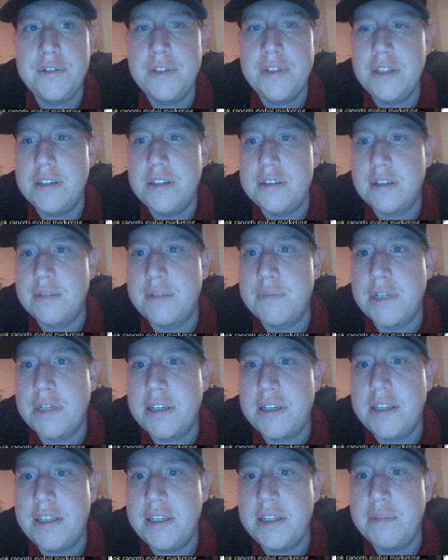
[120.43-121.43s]
is I'm going
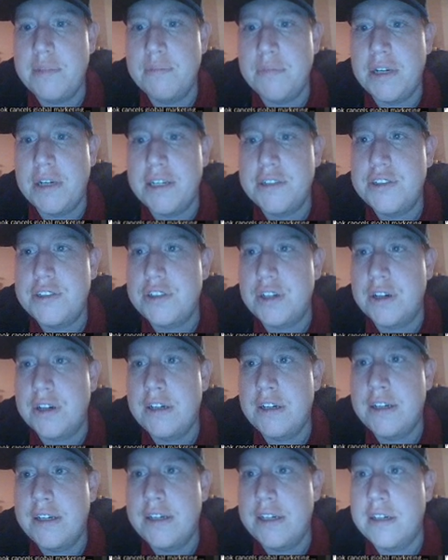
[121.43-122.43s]
to keep my
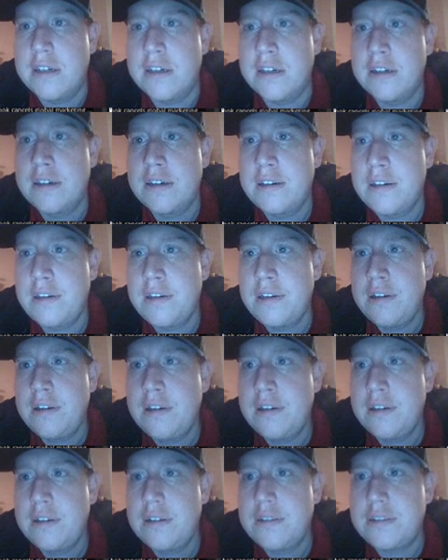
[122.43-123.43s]
chart here
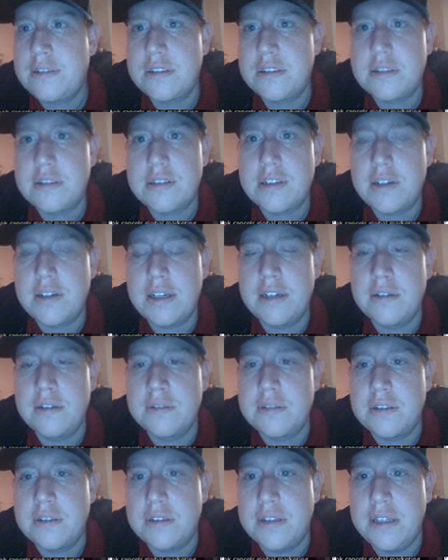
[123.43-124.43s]
just so I don't
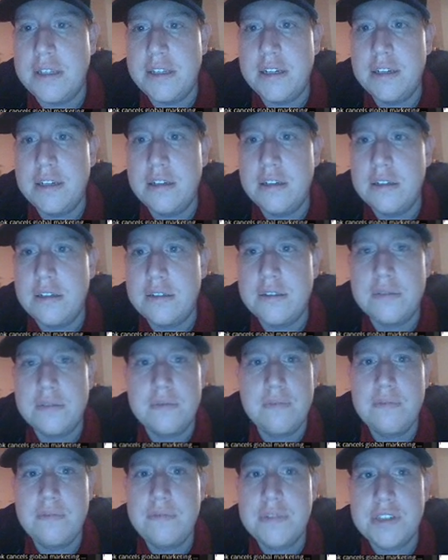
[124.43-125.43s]
delete it or do
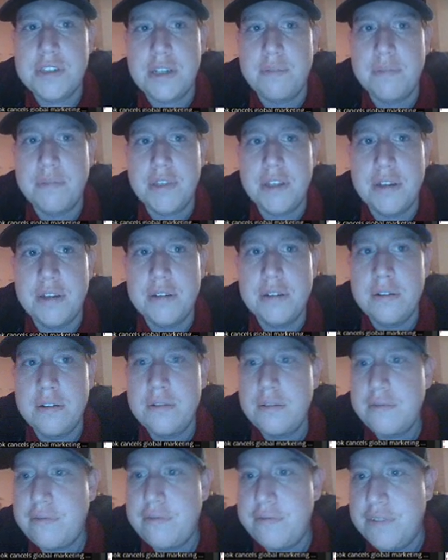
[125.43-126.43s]
something
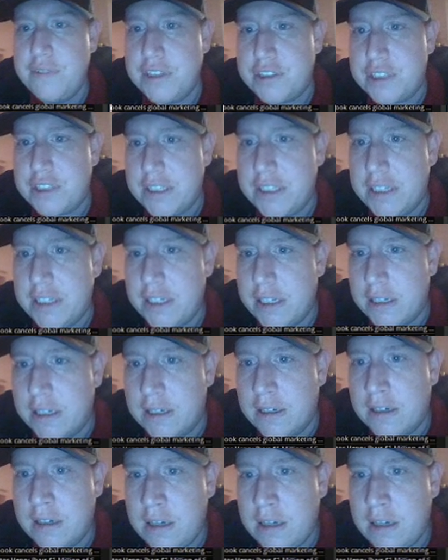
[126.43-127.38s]
fishy here.